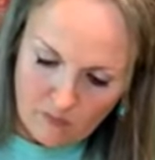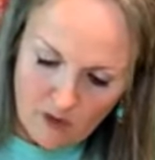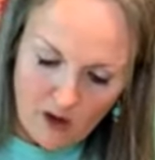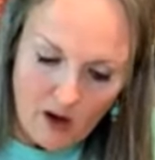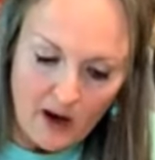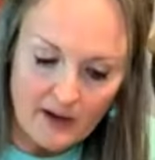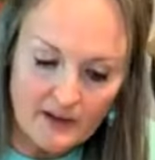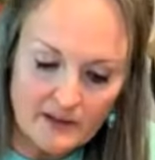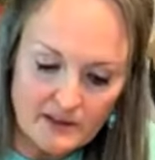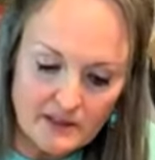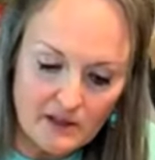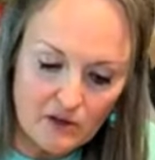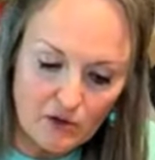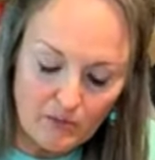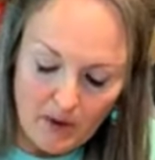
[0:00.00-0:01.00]
I can see
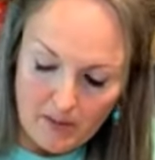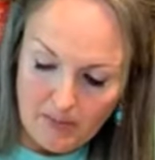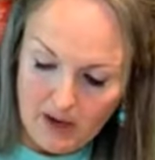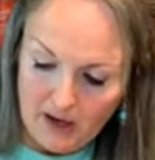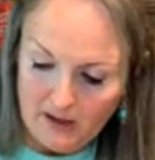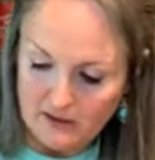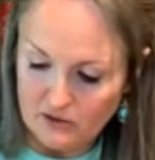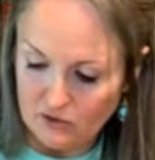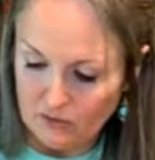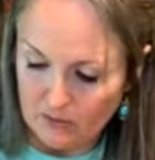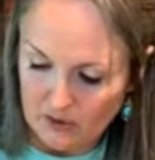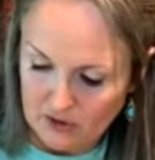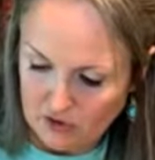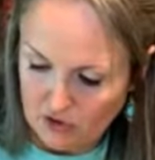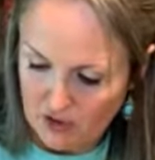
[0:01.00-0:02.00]
through my paint, so I'm
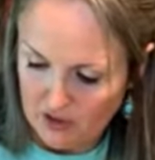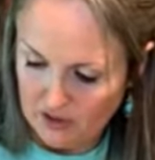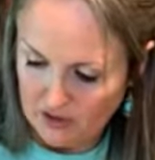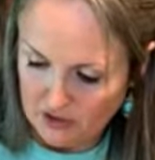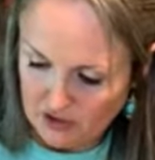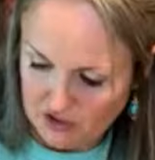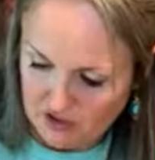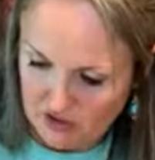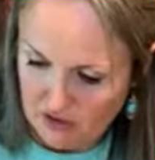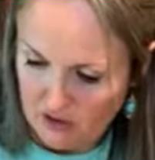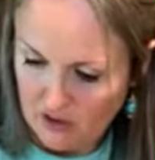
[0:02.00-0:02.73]
going to try to just